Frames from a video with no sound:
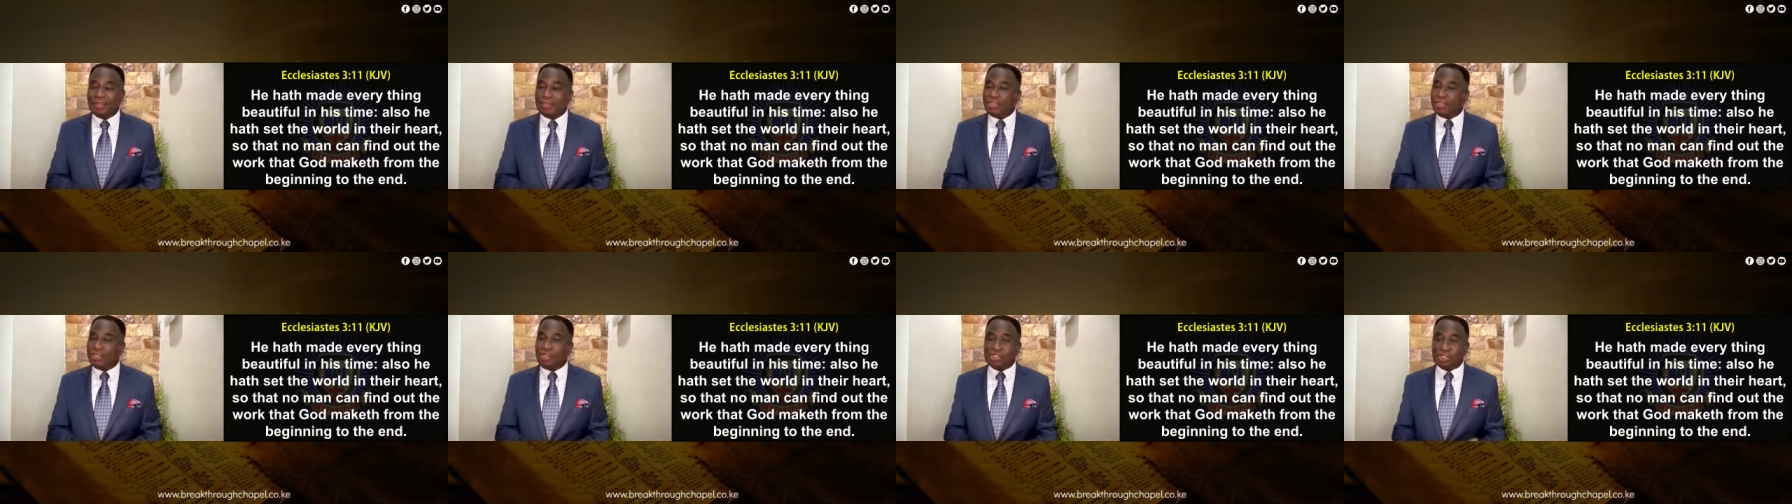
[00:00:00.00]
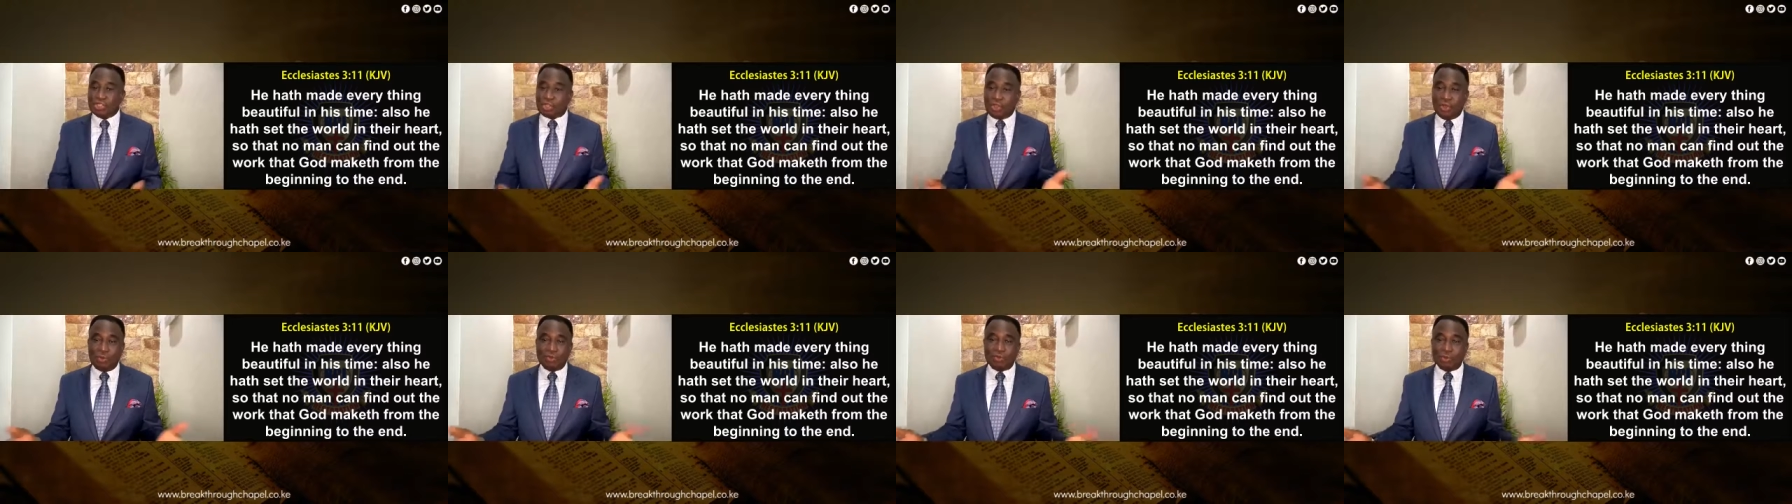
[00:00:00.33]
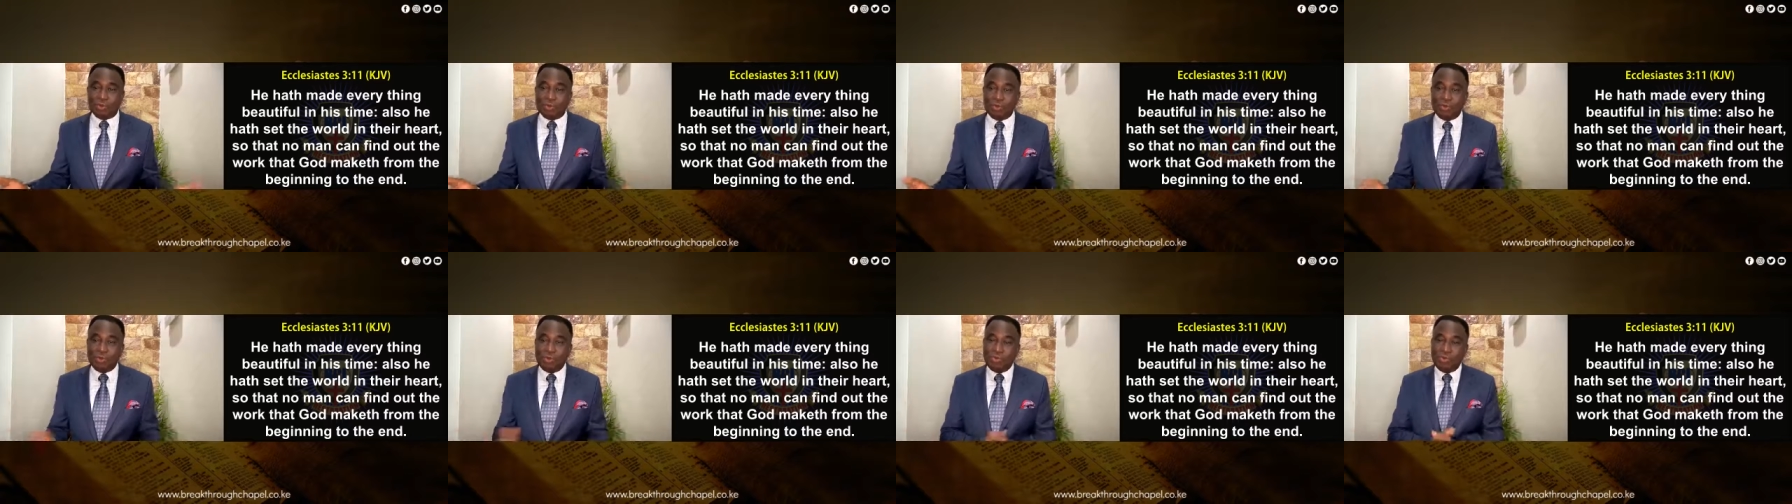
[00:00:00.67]
just come
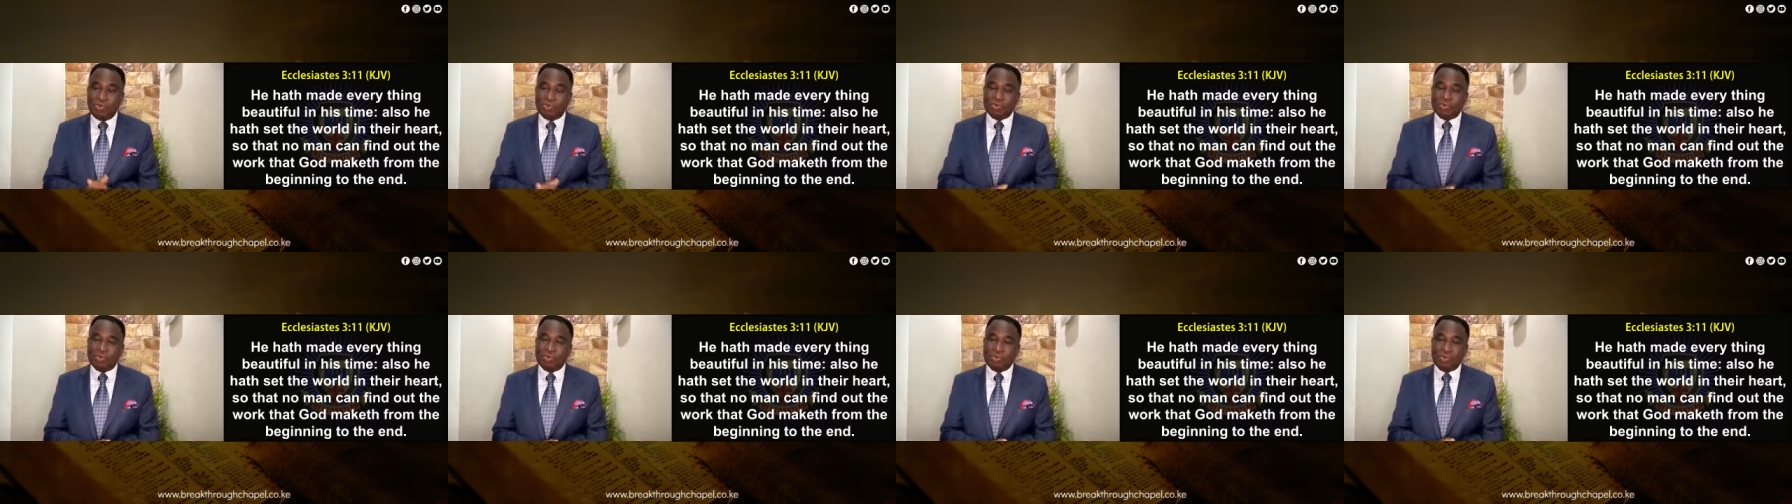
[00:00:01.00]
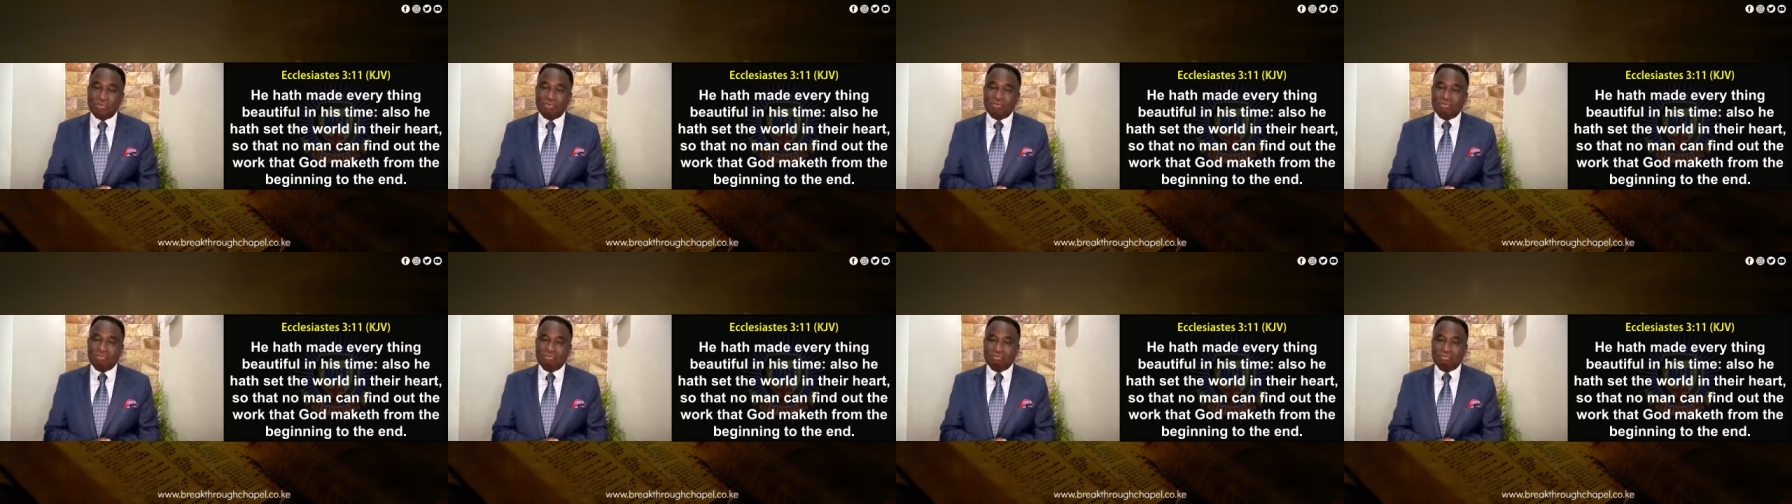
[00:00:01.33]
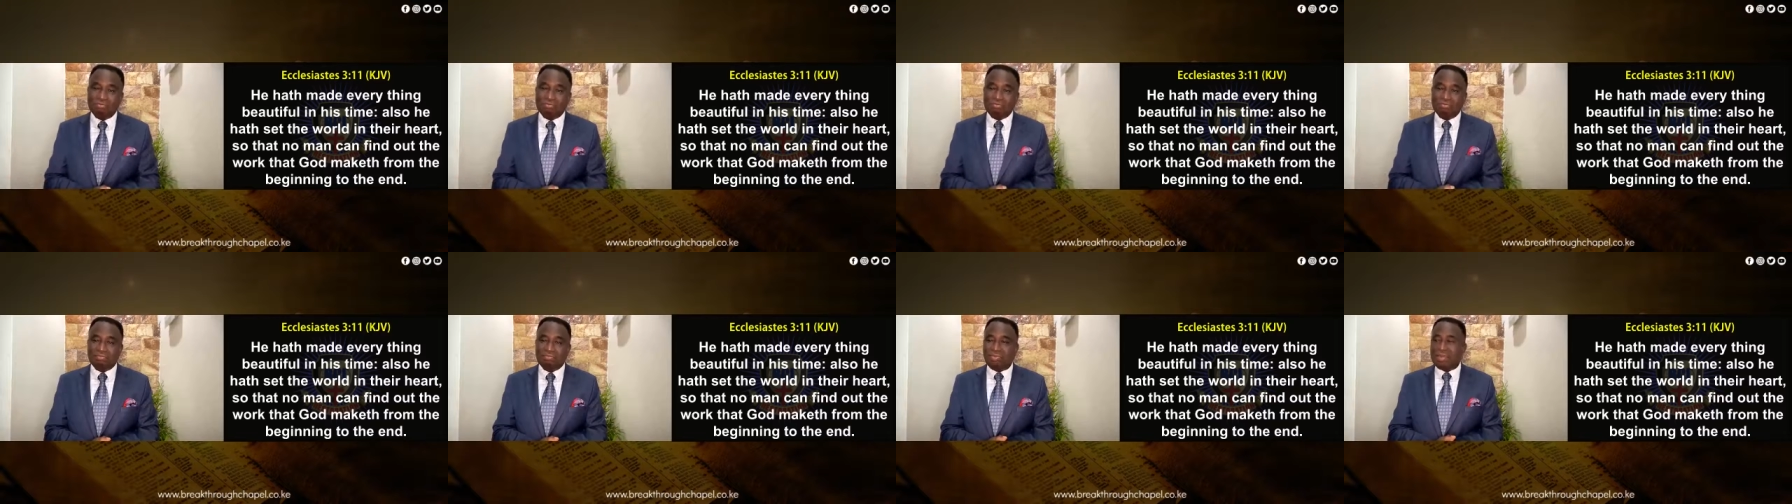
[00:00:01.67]
to you
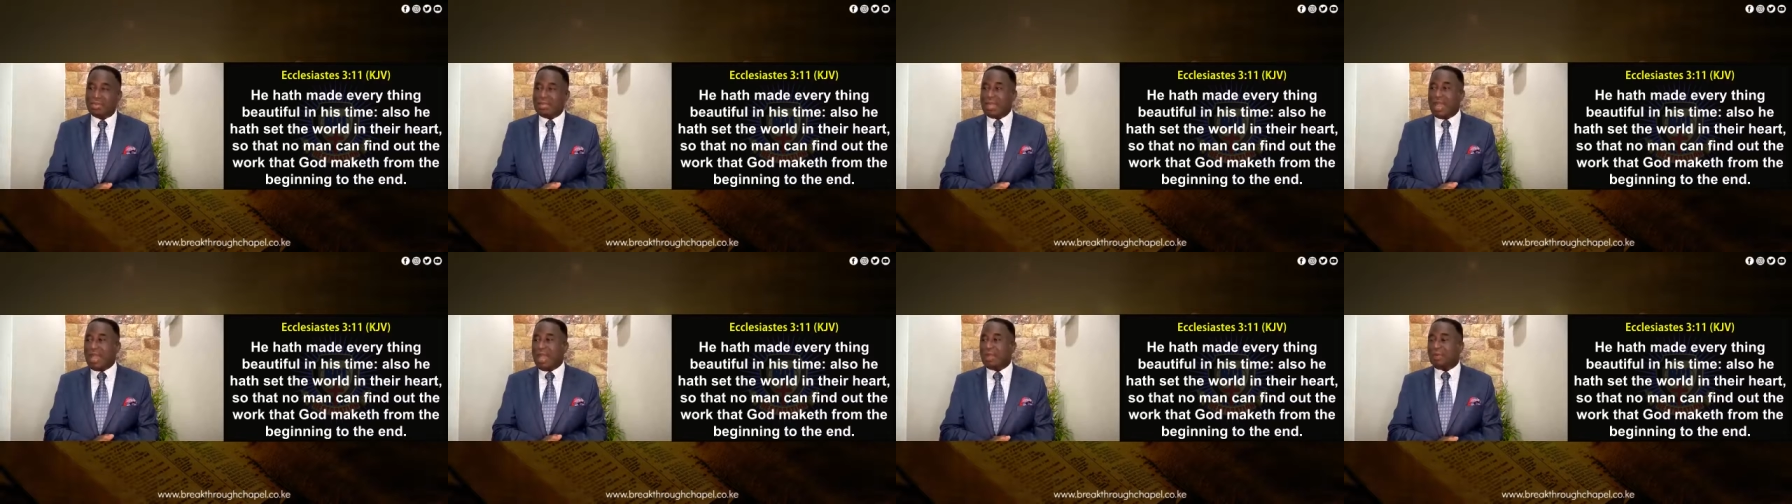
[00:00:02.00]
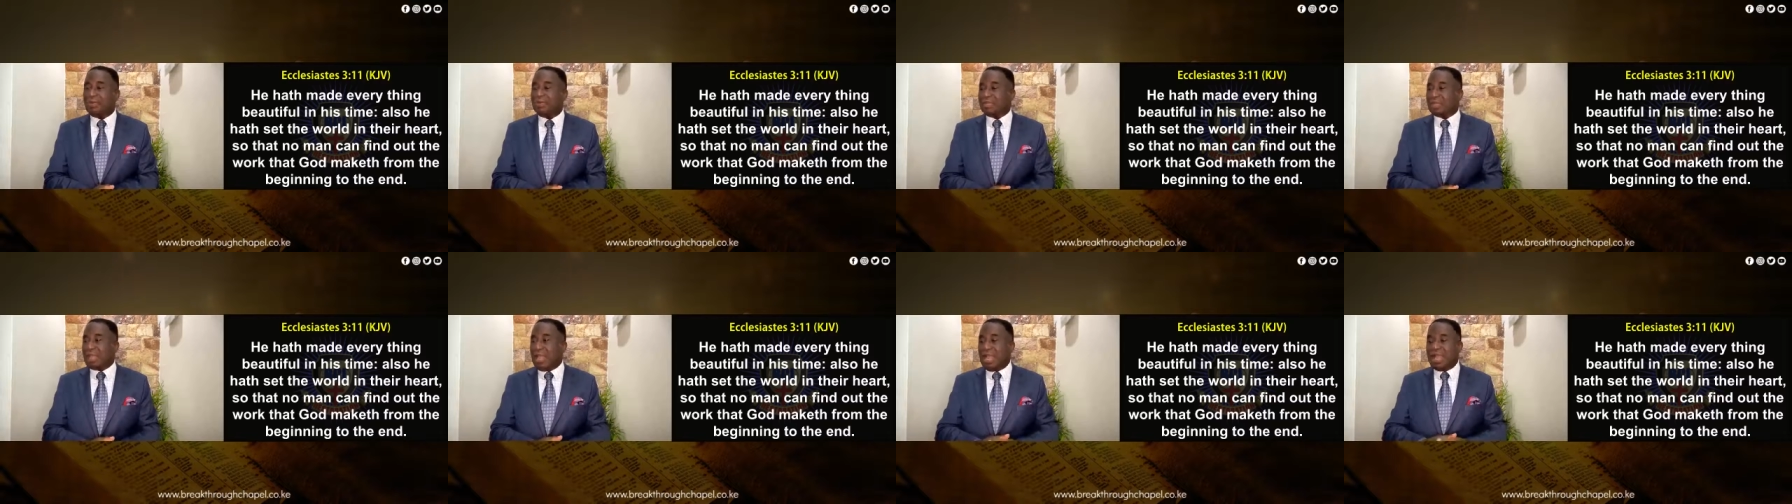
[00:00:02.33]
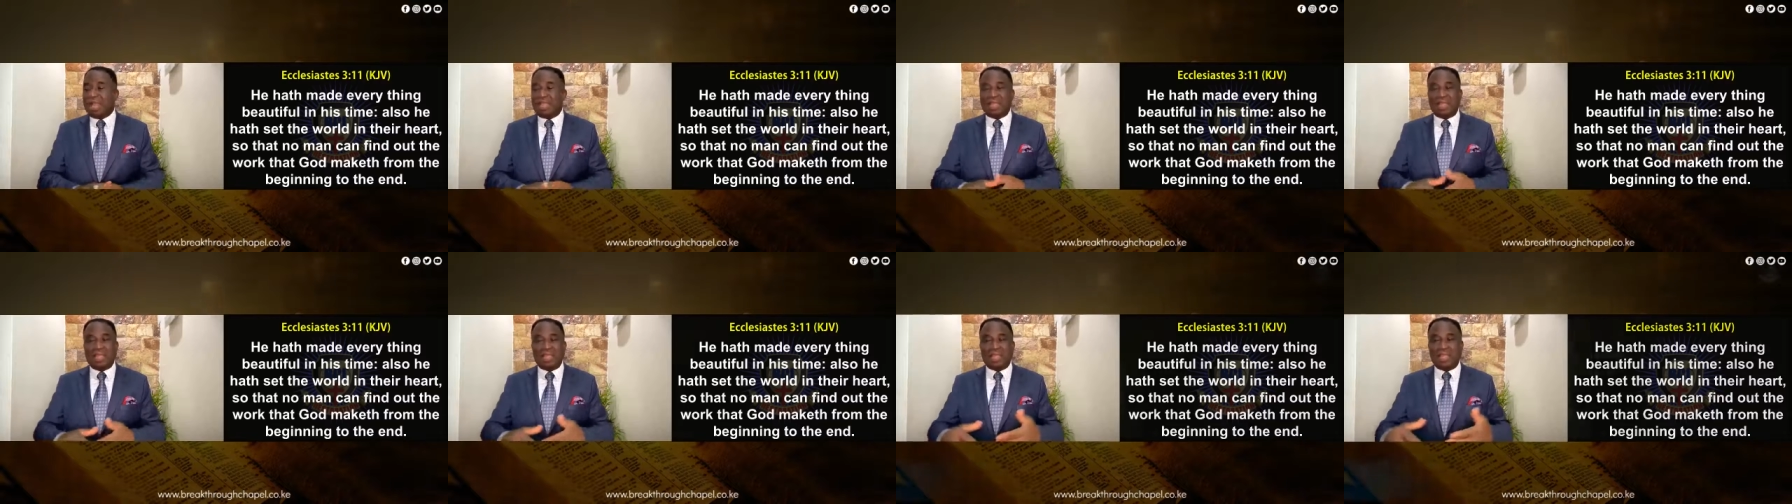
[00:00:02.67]
without
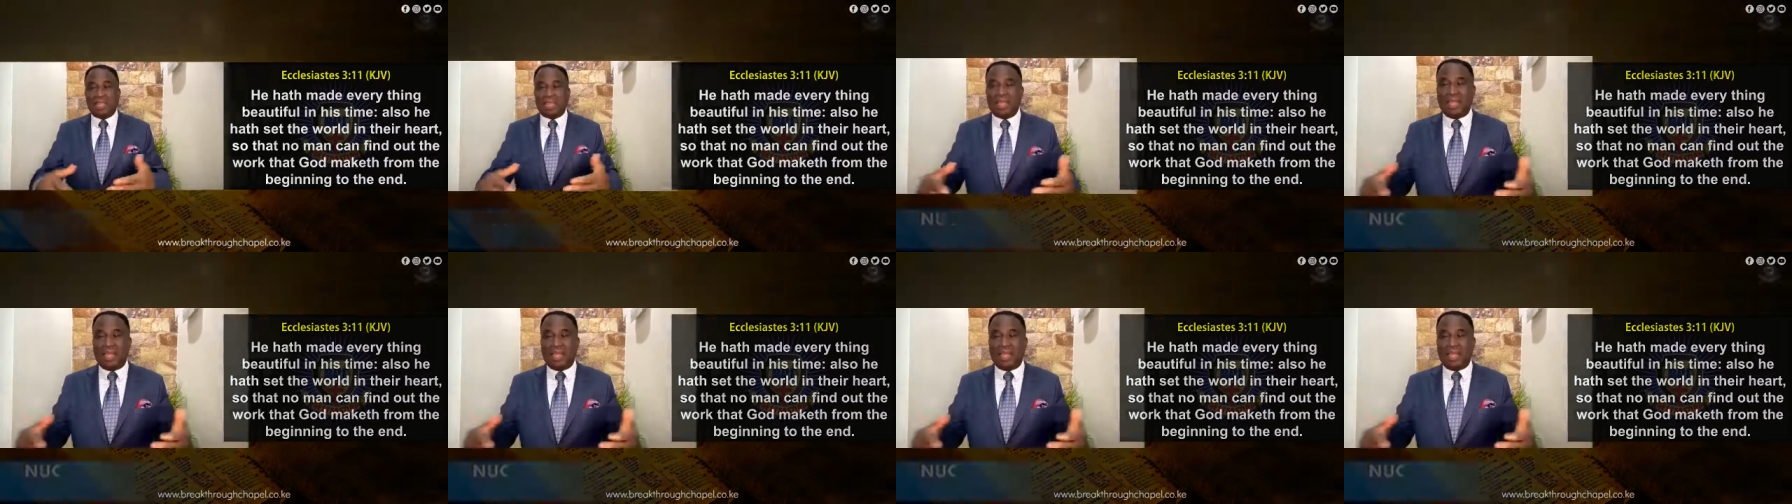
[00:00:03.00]
any